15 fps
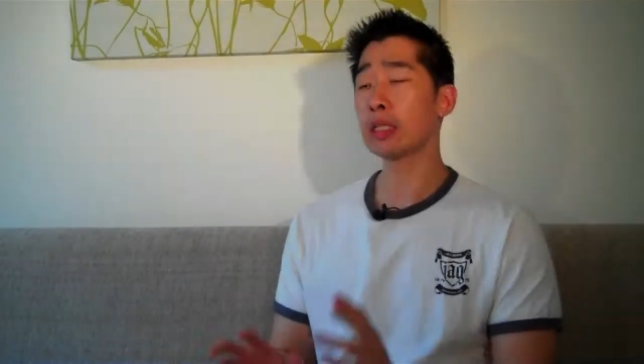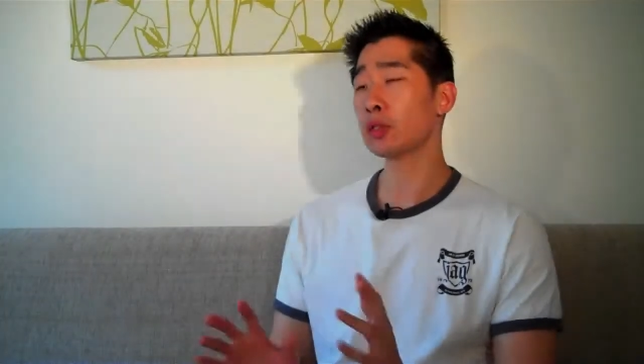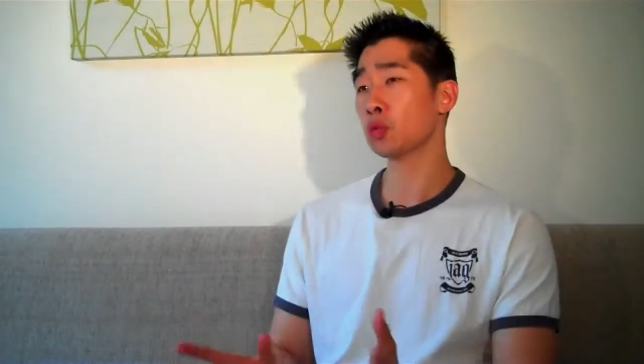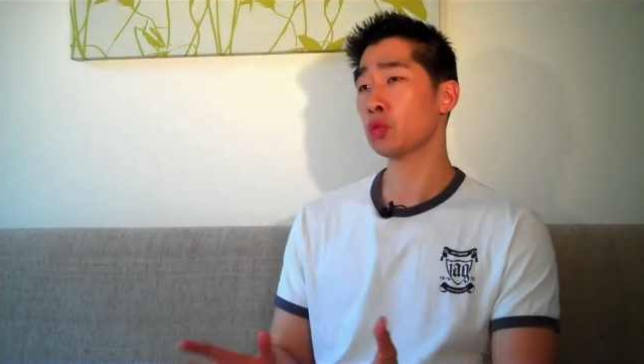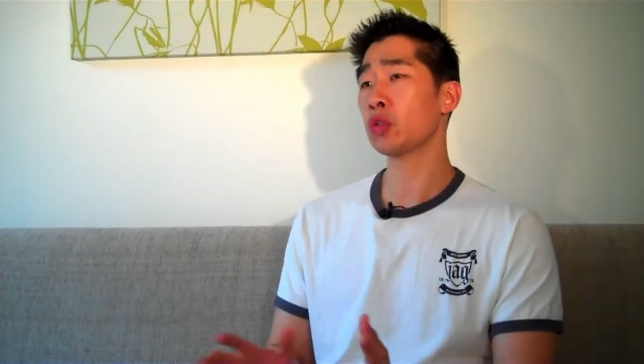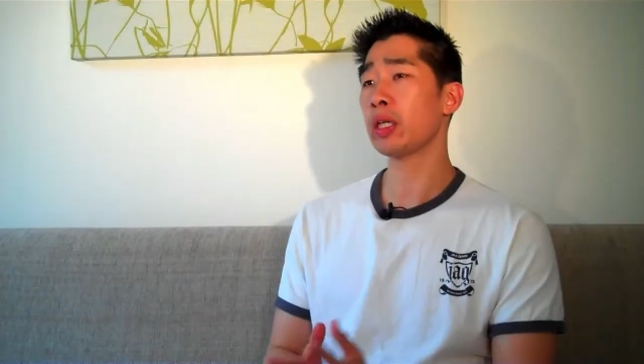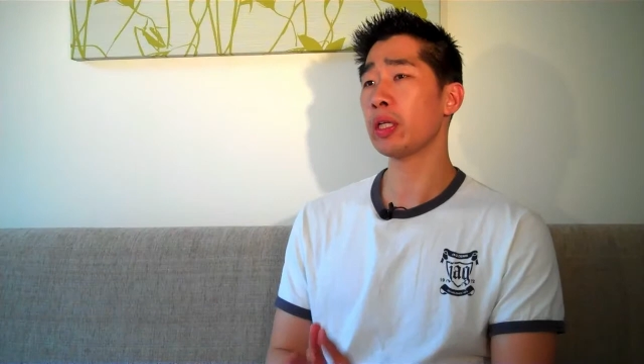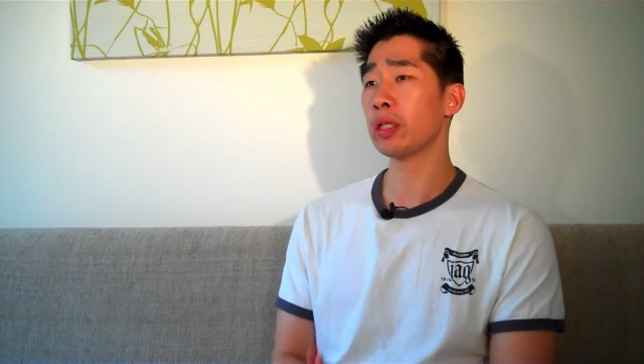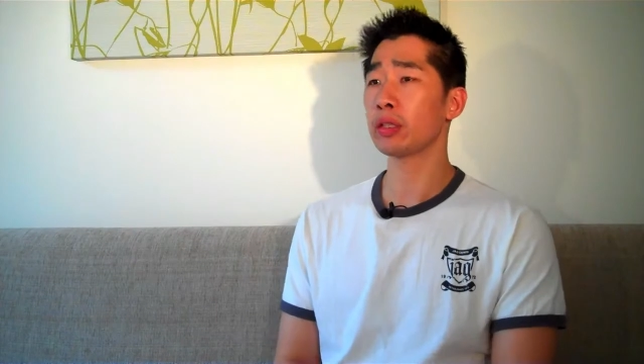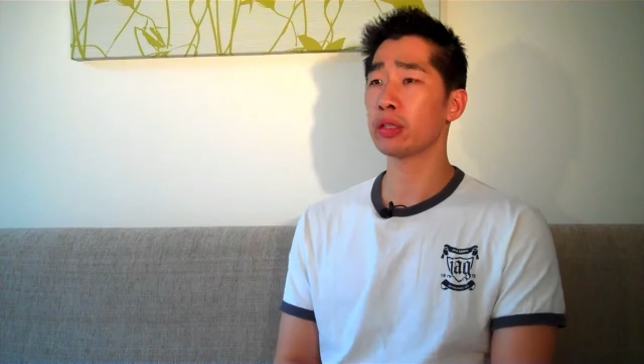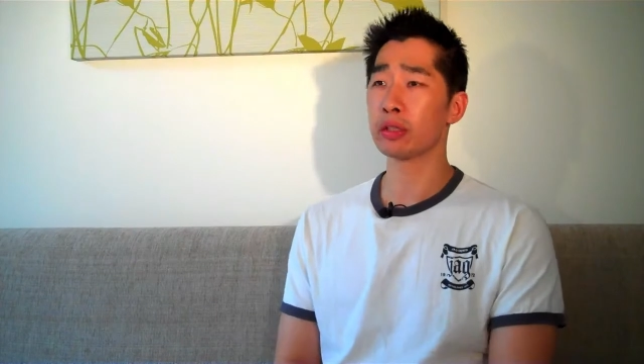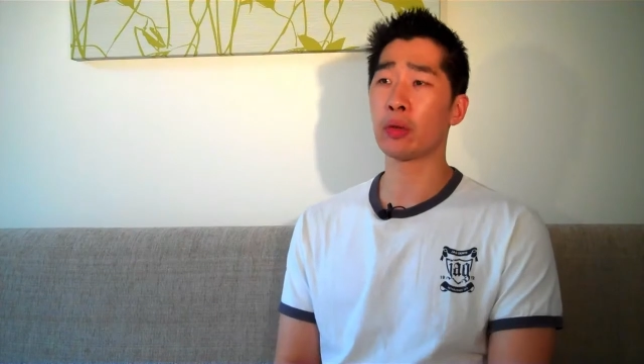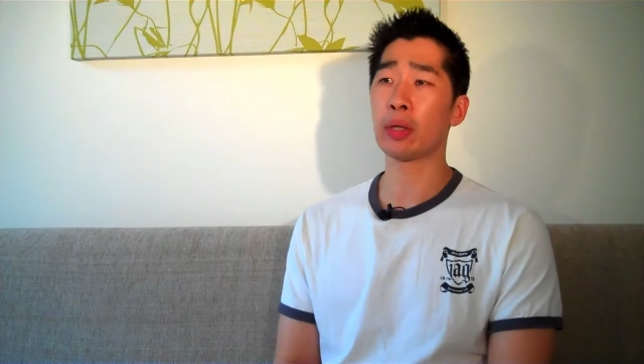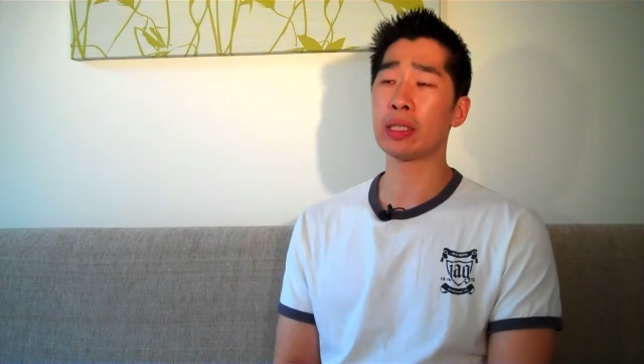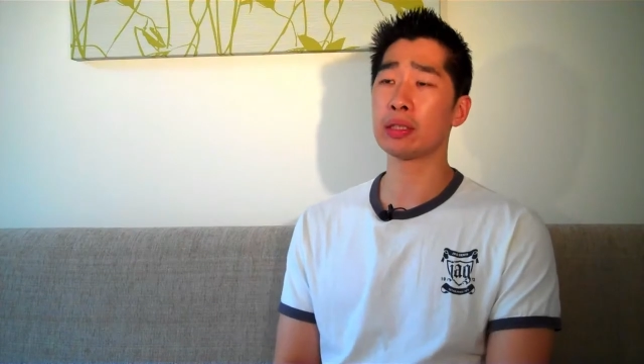That's a really
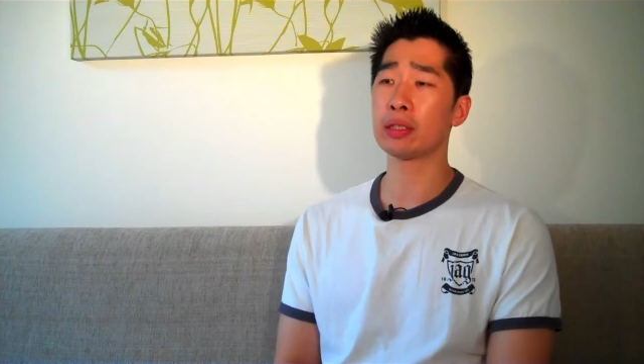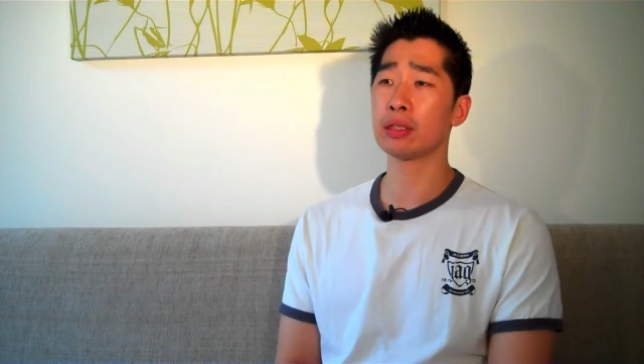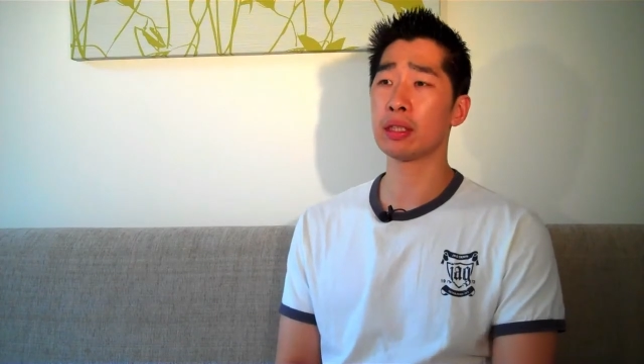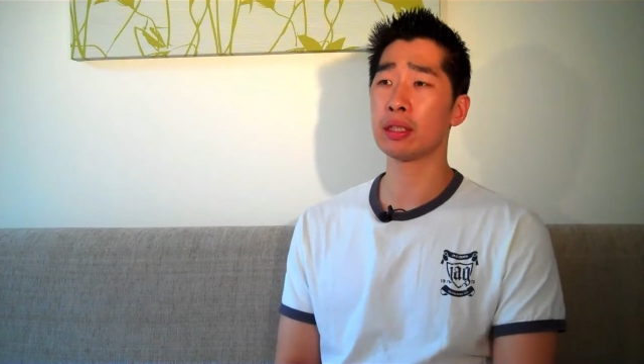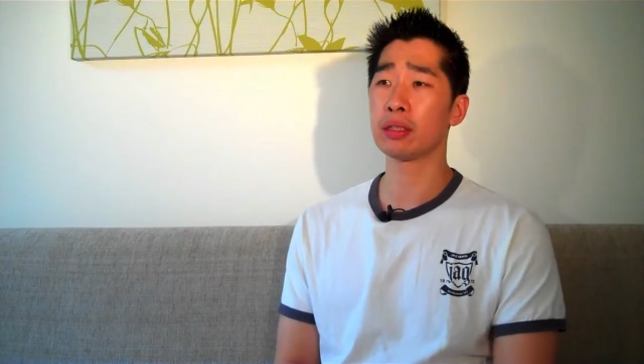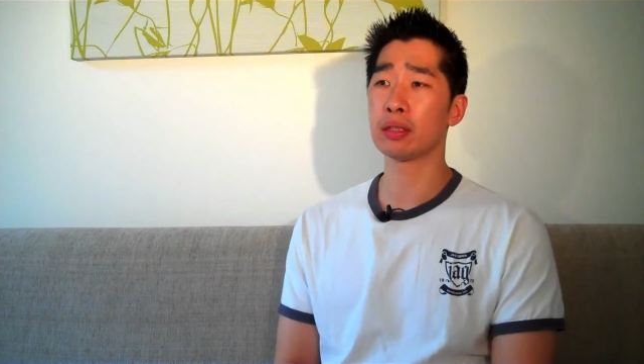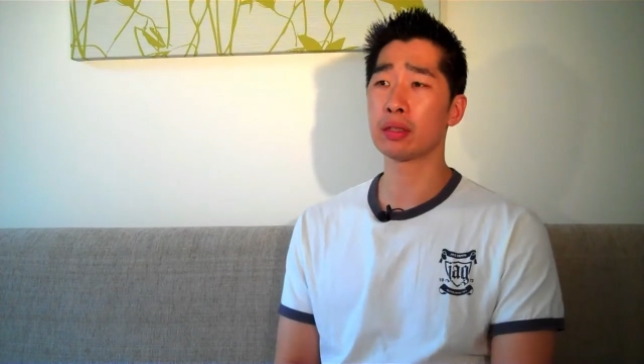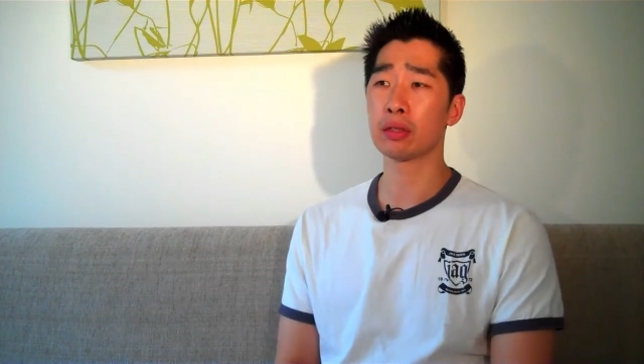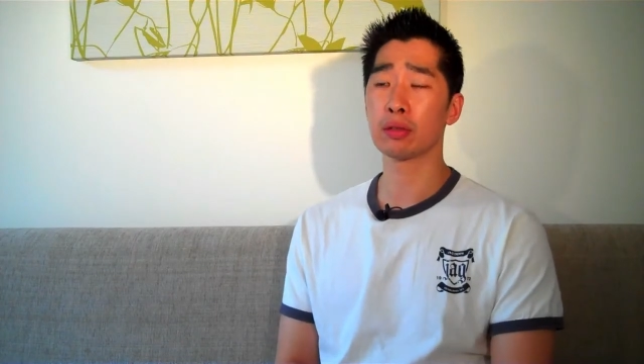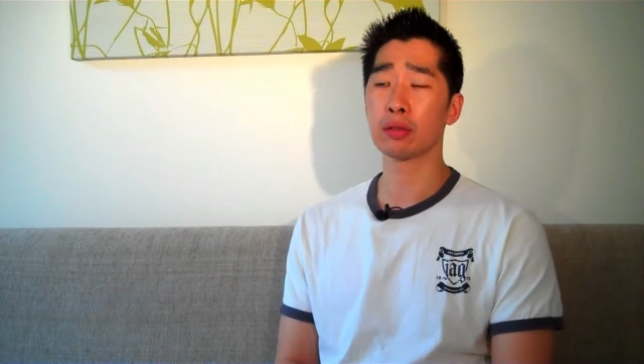good question.